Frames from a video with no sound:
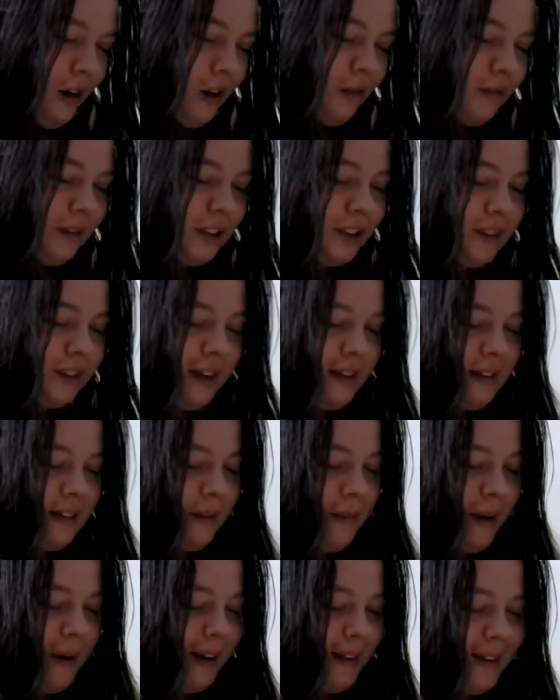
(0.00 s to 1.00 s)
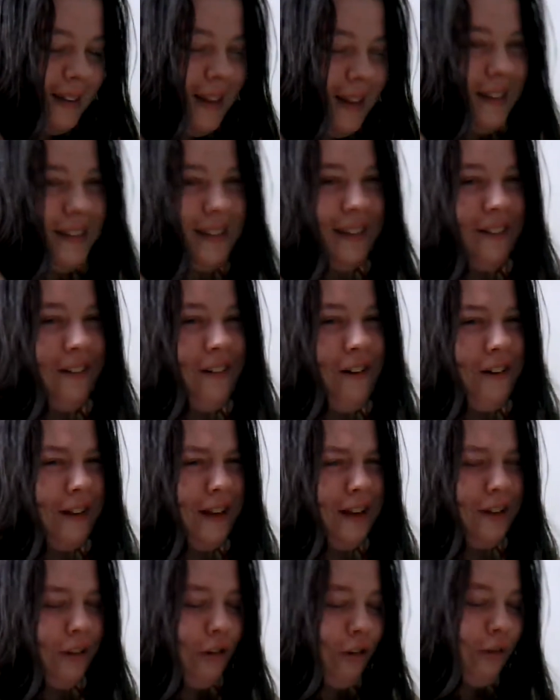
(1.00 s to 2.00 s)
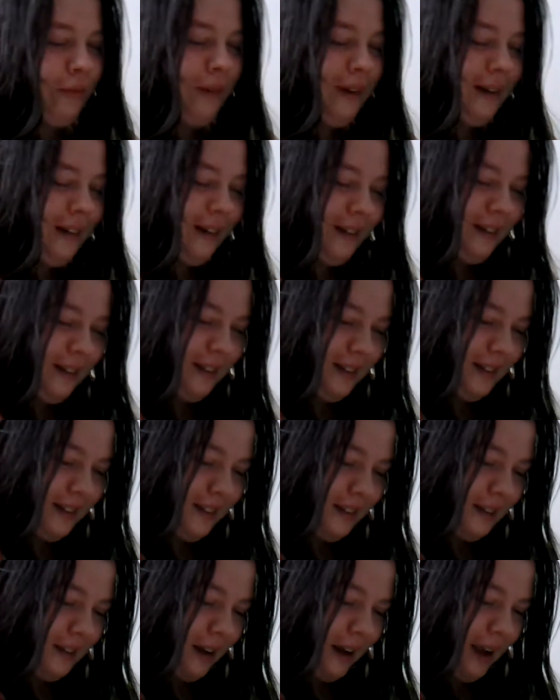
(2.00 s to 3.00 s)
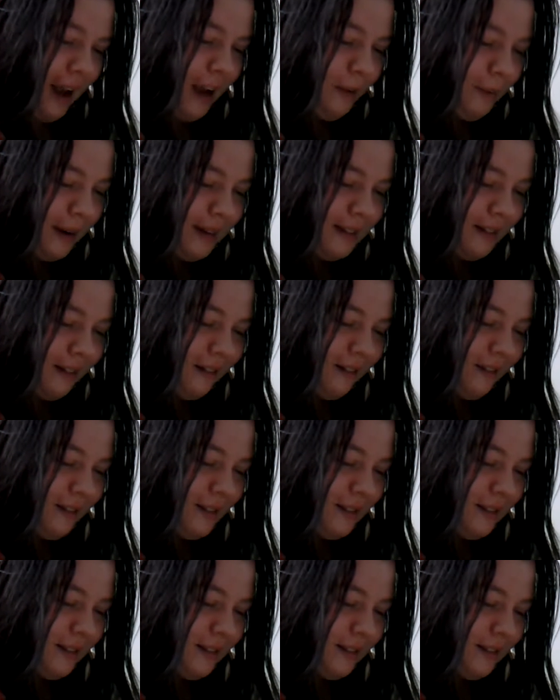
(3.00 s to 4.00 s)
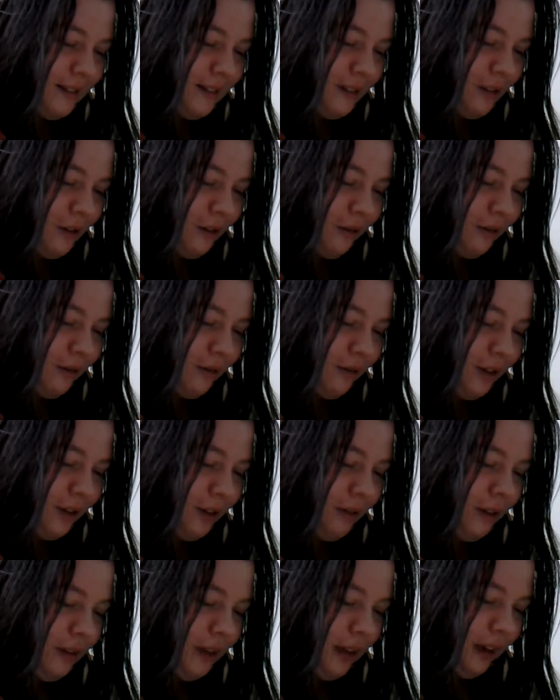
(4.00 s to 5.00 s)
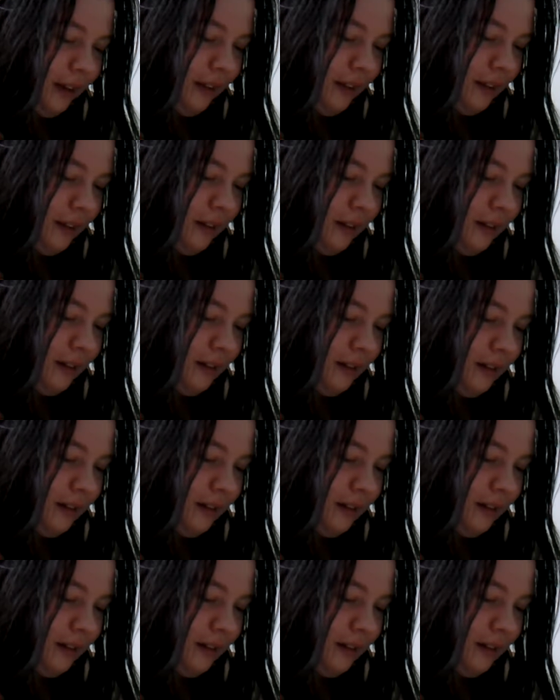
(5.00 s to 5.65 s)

which doesn't make sense at all either, because I hate myself, so you'd think that